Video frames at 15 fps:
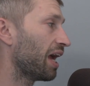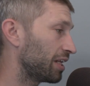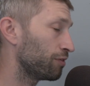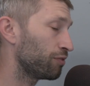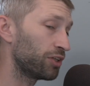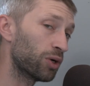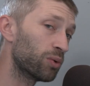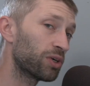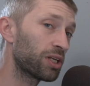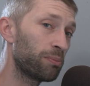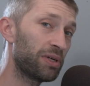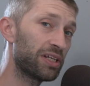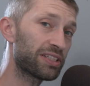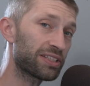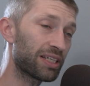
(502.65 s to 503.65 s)
And if you don't want to
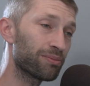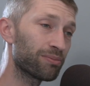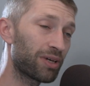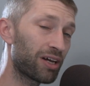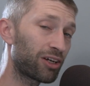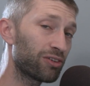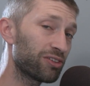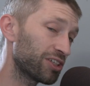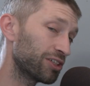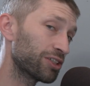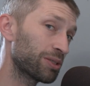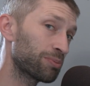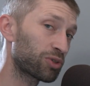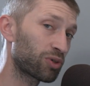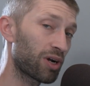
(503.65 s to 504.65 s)
miss them,
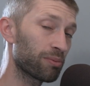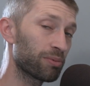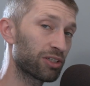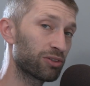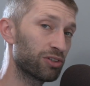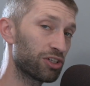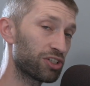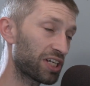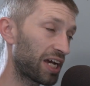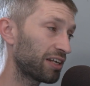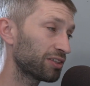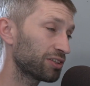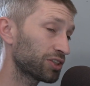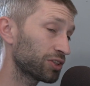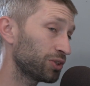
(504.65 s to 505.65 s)
consider subscribing to the
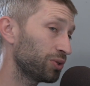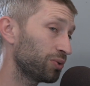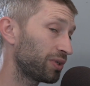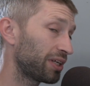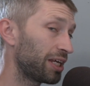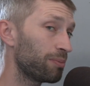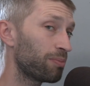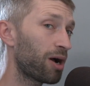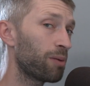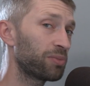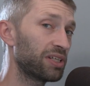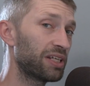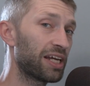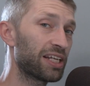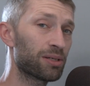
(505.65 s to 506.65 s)
channel so you keep
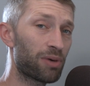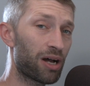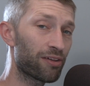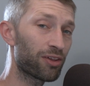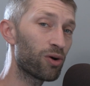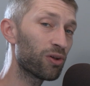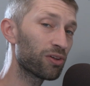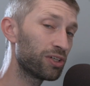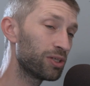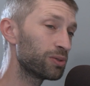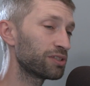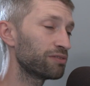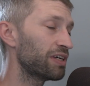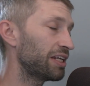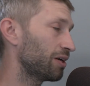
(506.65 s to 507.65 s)
up to date about all the
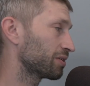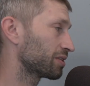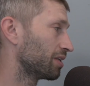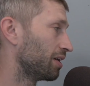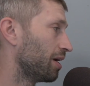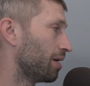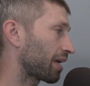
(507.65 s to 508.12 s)
newest videos.